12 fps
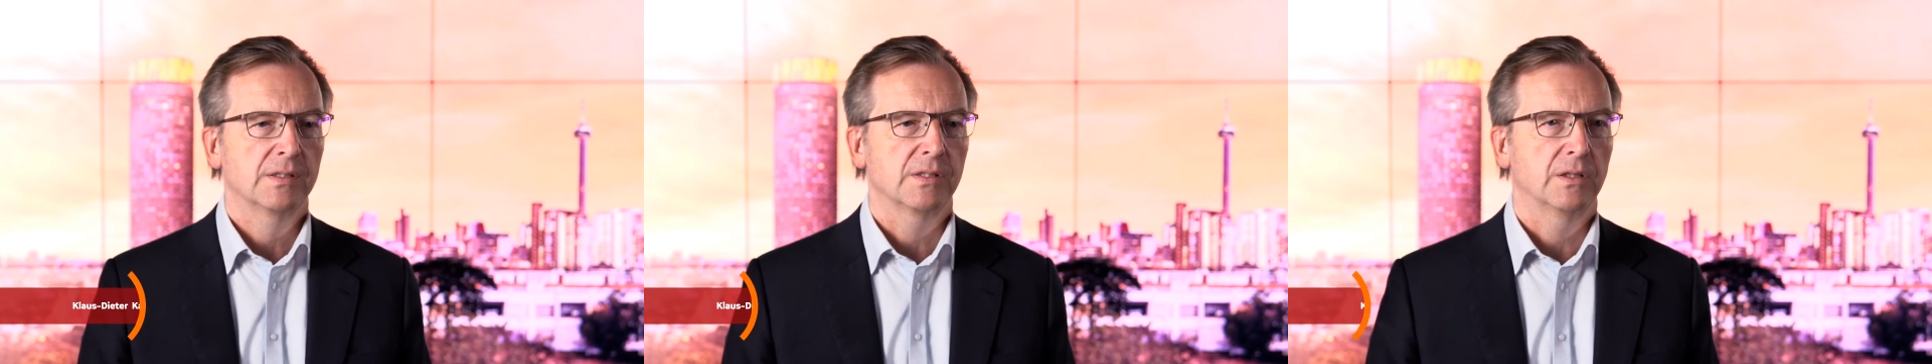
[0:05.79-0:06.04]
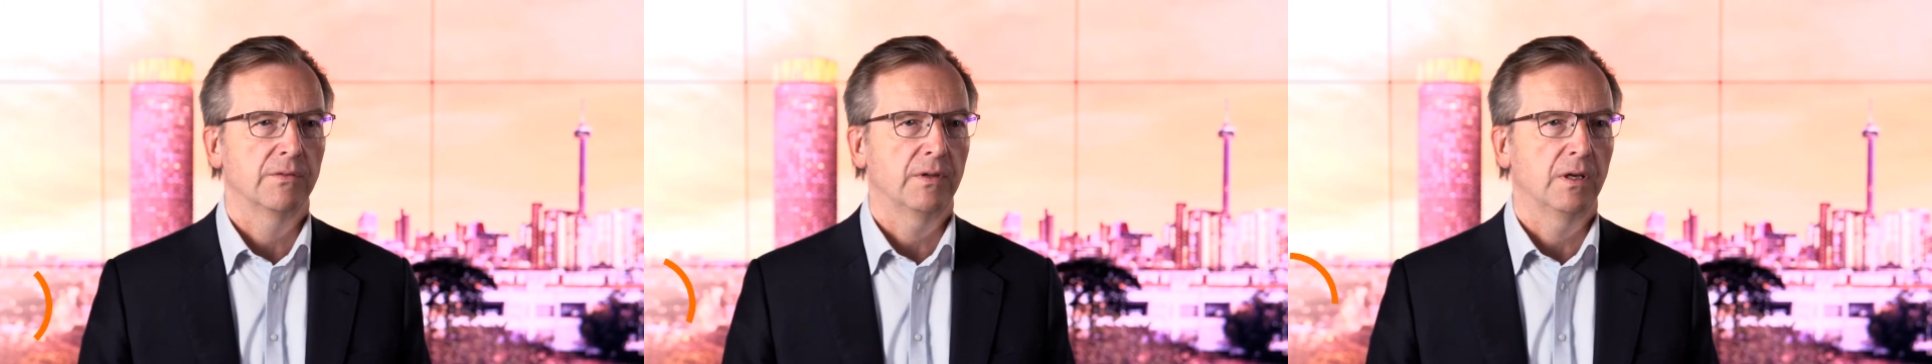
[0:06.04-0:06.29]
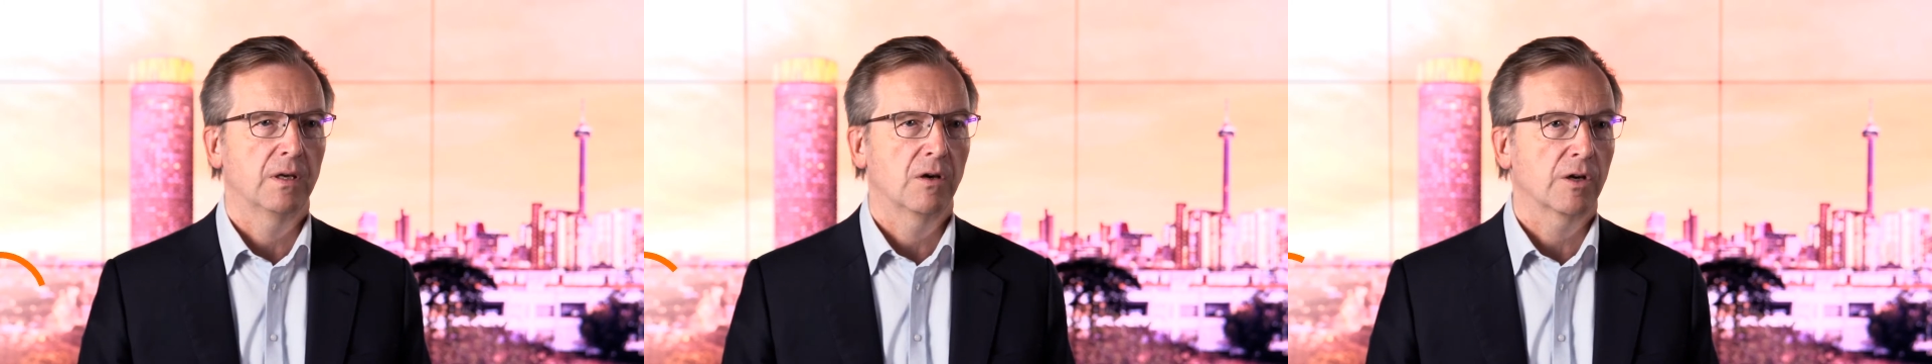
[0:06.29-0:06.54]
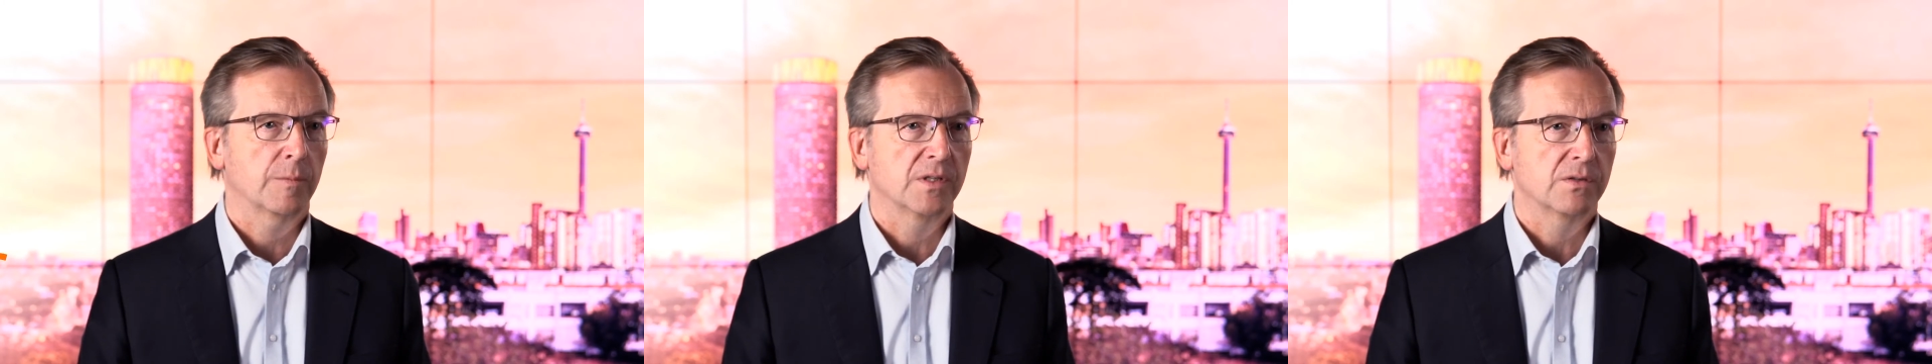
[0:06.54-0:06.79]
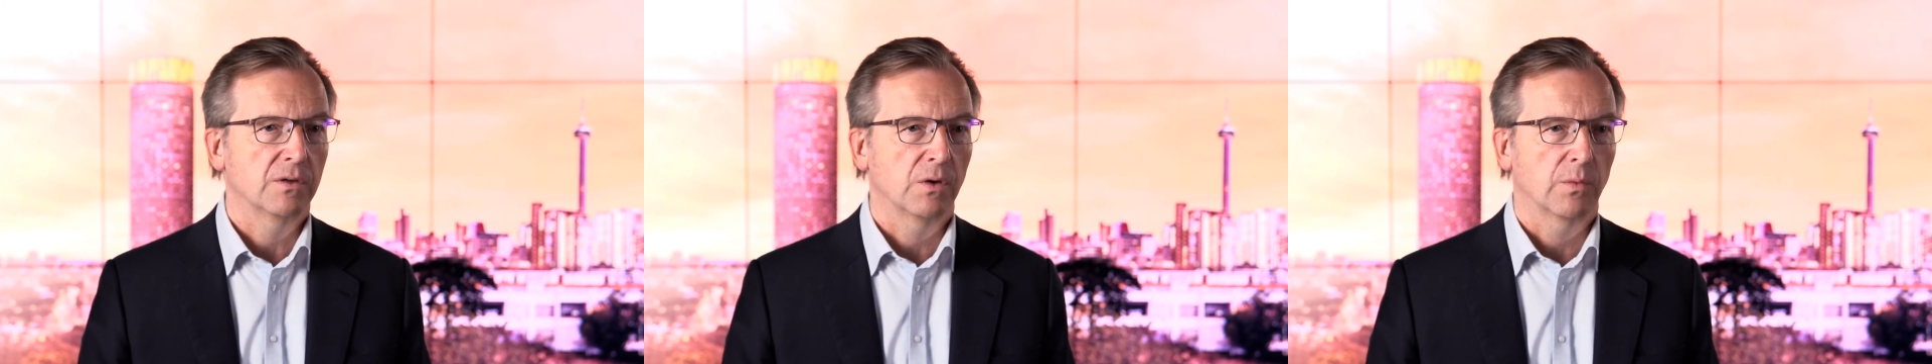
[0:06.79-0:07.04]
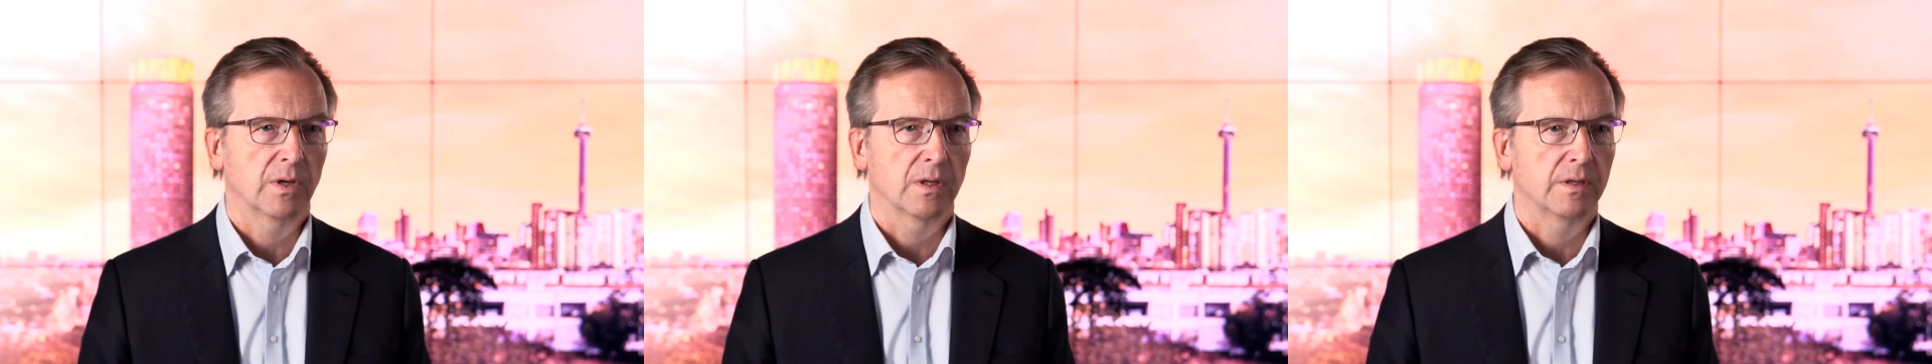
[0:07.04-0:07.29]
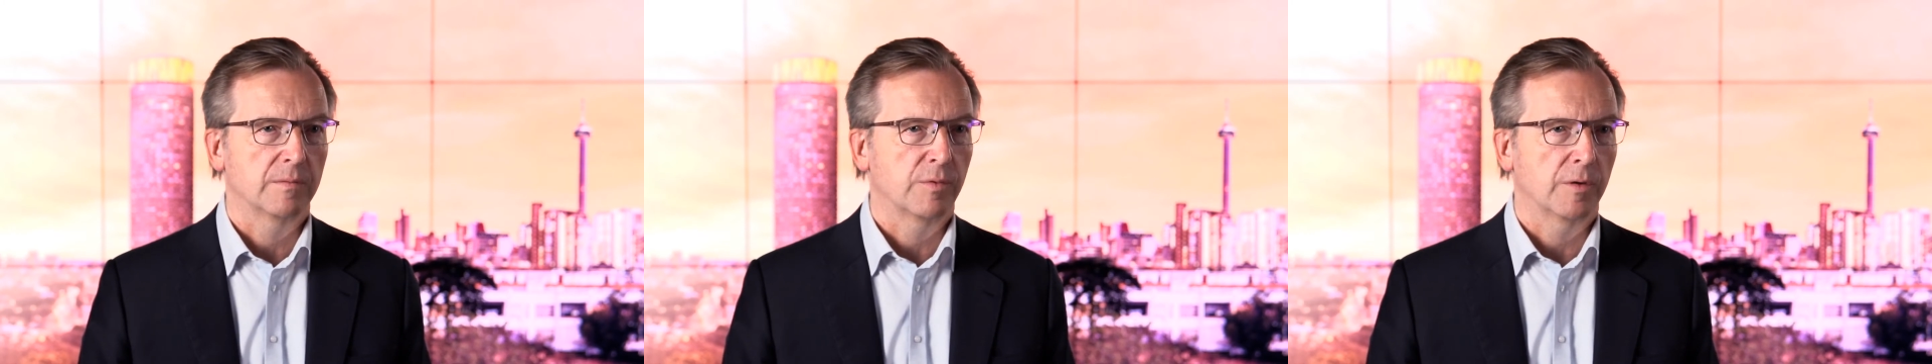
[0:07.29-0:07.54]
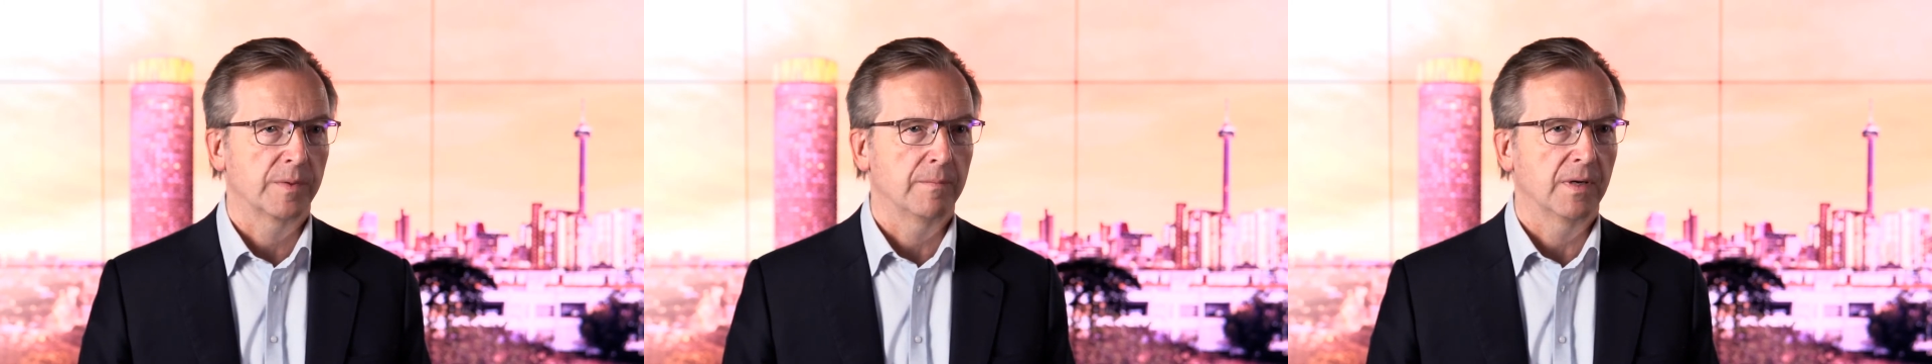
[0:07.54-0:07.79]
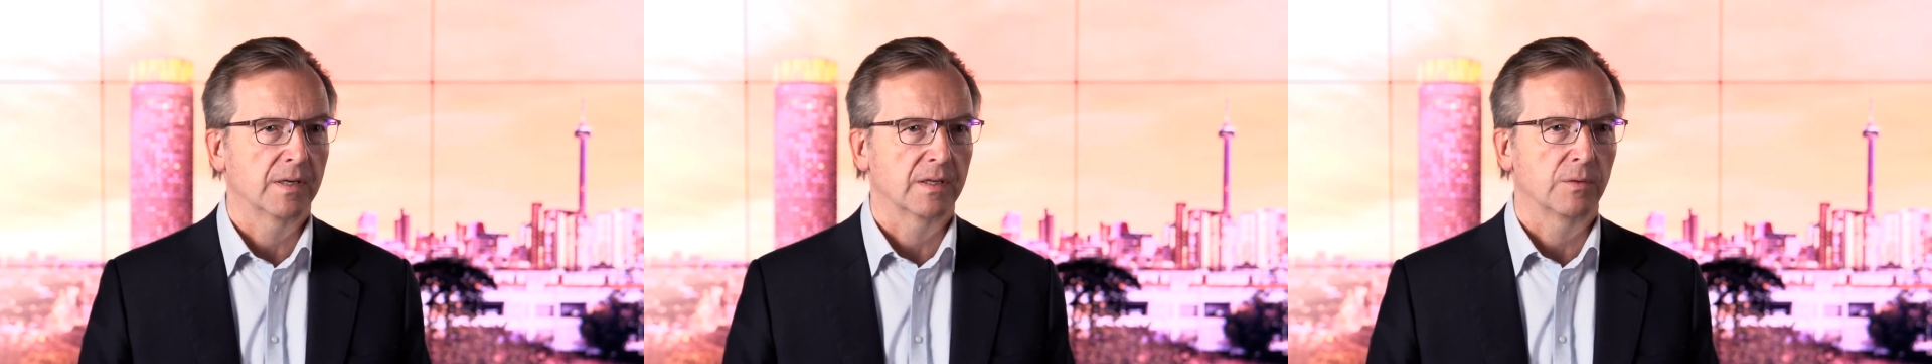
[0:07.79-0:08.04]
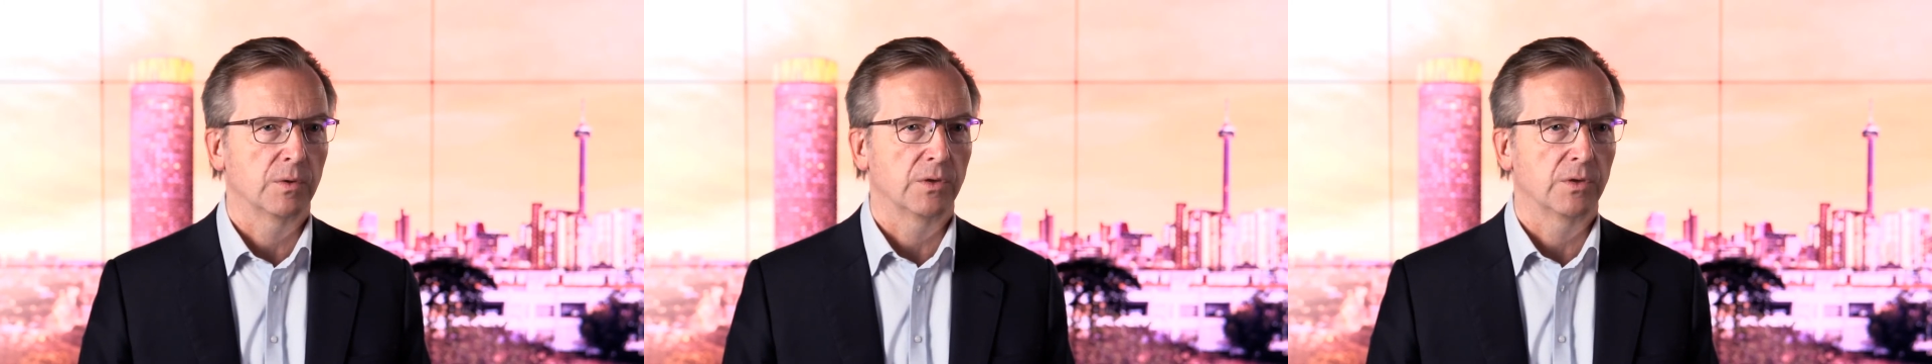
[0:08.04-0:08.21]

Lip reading: So if the economy is doing well, the property market